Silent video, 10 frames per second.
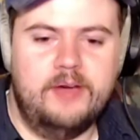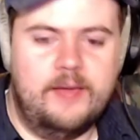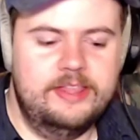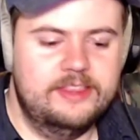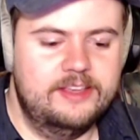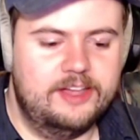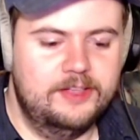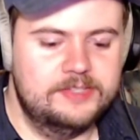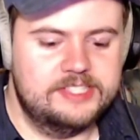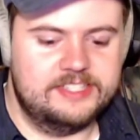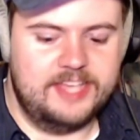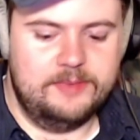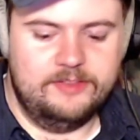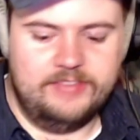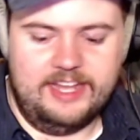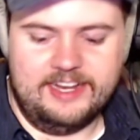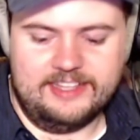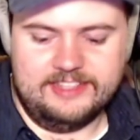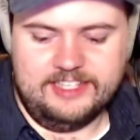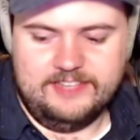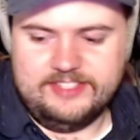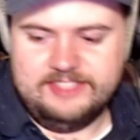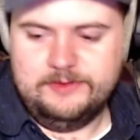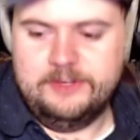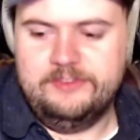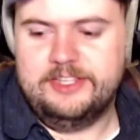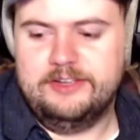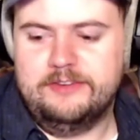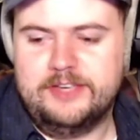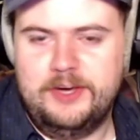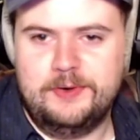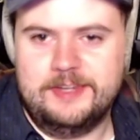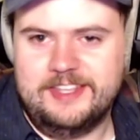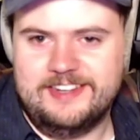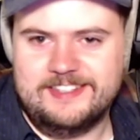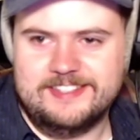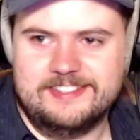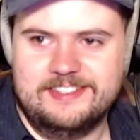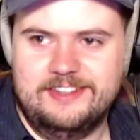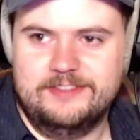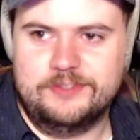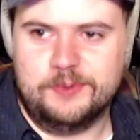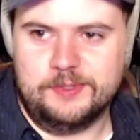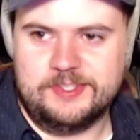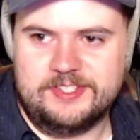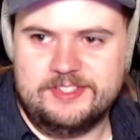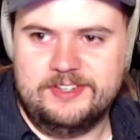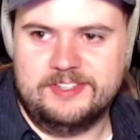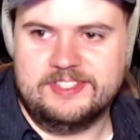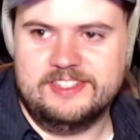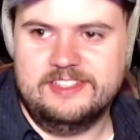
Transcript: I mean, the closest example of that I can think of is the one video of Conan getting to see all of George's guitars.